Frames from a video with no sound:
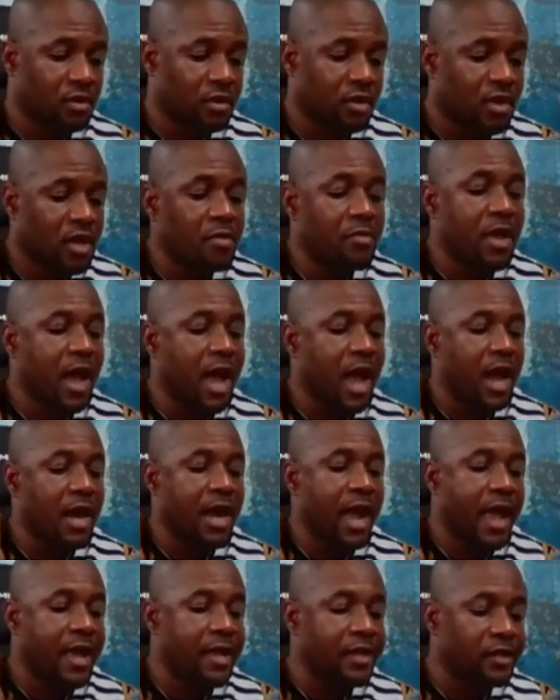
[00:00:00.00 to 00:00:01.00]
Even a
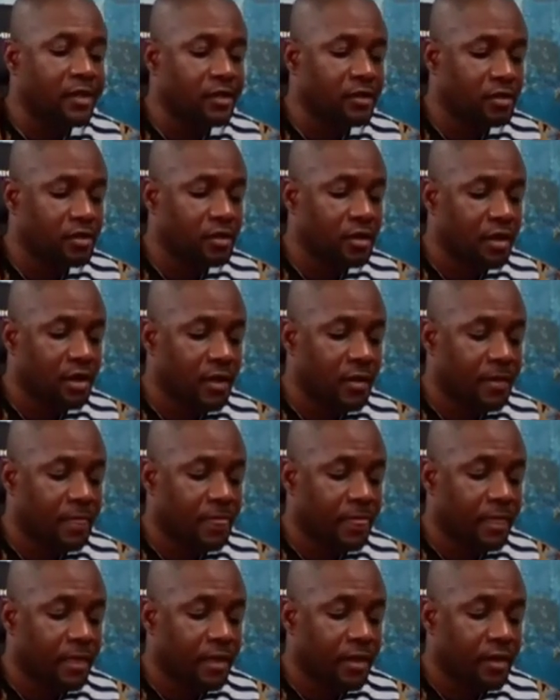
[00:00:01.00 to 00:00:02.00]
guy,
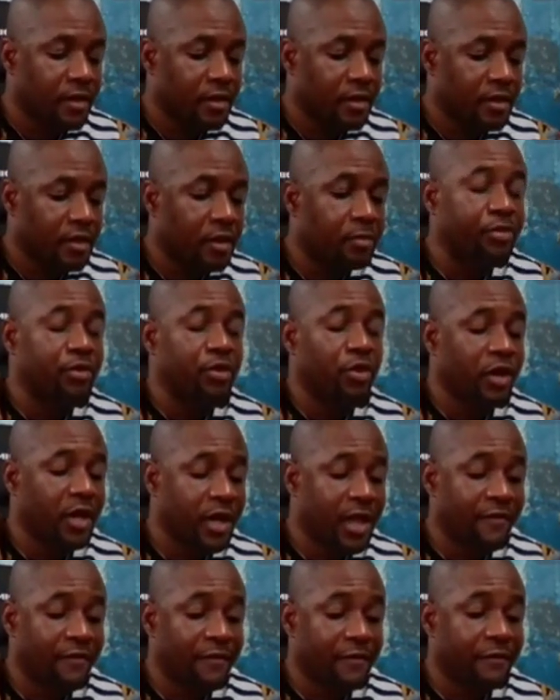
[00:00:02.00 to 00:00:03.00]
a picture
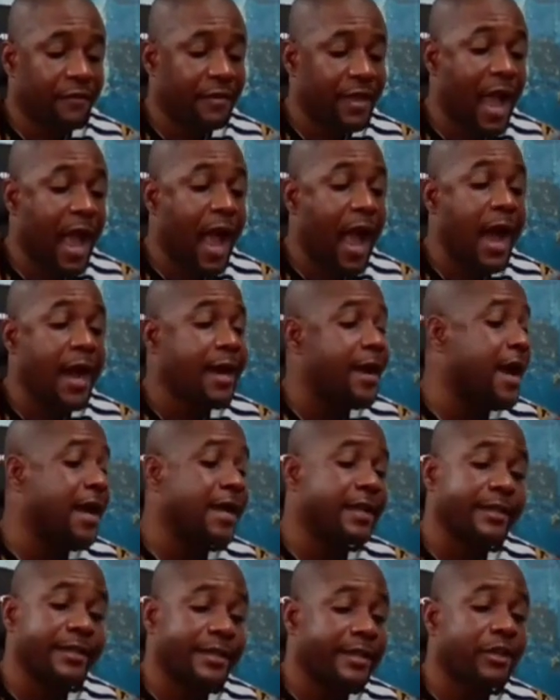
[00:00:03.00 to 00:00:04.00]
of ya
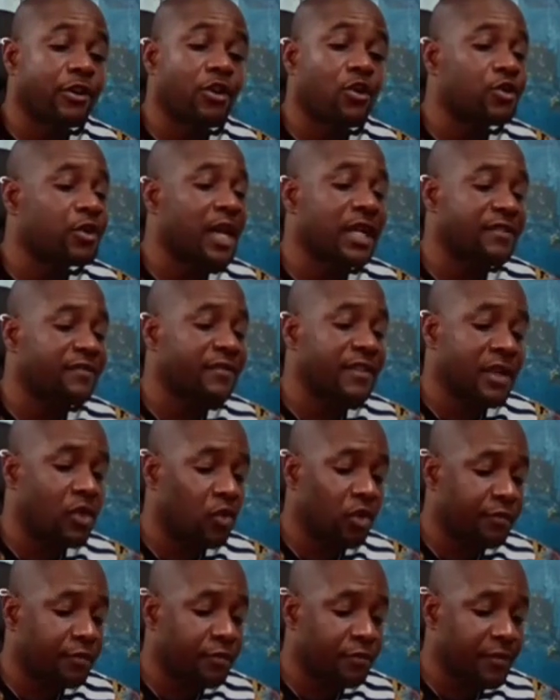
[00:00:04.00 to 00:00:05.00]
guy, he contact me
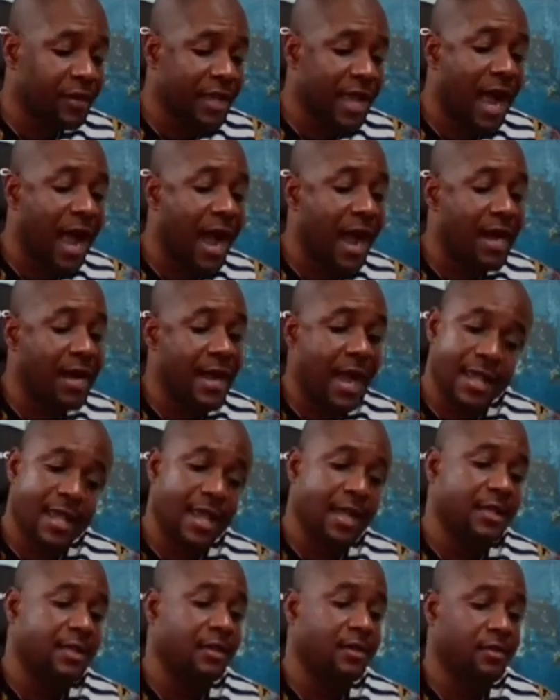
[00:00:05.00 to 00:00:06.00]
and for me, ya guy
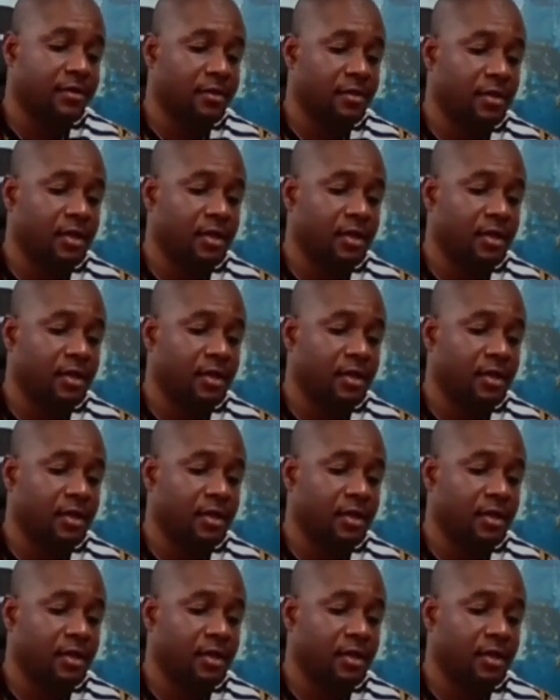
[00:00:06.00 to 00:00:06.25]
again.